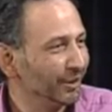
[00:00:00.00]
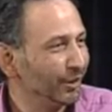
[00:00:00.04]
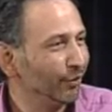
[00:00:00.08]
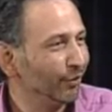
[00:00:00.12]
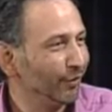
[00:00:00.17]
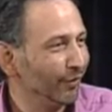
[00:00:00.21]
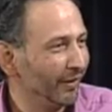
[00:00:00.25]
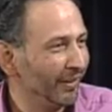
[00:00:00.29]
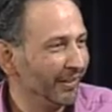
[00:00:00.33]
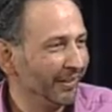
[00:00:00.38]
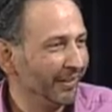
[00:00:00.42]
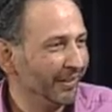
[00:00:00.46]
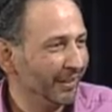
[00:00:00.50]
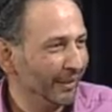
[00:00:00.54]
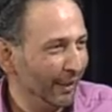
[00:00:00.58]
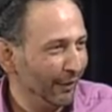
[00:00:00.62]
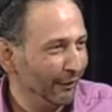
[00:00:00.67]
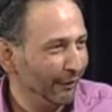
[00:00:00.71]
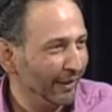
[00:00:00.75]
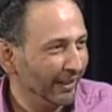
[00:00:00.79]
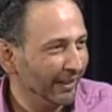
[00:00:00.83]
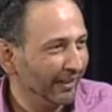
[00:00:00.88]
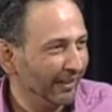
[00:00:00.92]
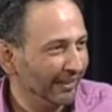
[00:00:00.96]
we were
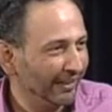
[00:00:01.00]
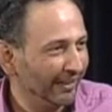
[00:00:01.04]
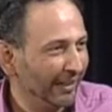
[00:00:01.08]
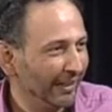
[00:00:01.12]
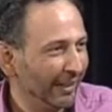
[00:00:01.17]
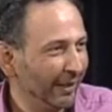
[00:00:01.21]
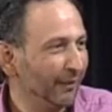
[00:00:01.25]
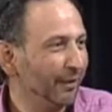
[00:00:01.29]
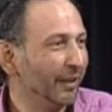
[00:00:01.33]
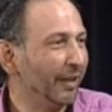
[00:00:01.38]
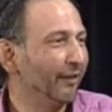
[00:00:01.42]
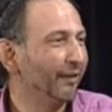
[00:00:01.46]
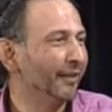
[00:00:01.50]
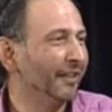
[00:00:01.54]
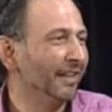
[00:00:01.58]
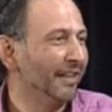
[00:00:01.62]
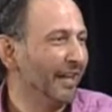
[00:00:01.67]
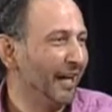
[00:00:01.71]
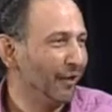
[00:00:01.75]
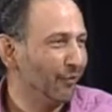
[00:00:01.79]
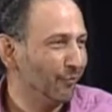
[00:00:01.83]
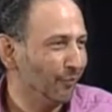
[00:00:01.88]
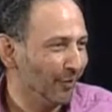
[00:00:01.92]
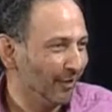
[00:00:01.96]
giving out the
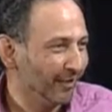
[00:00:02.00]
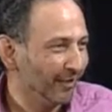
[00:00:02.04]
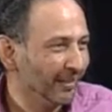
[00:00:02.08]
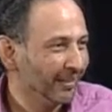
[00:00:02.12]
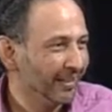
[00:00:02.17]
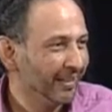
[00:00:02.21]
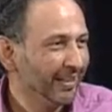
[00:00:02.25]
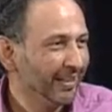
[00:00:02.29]
network.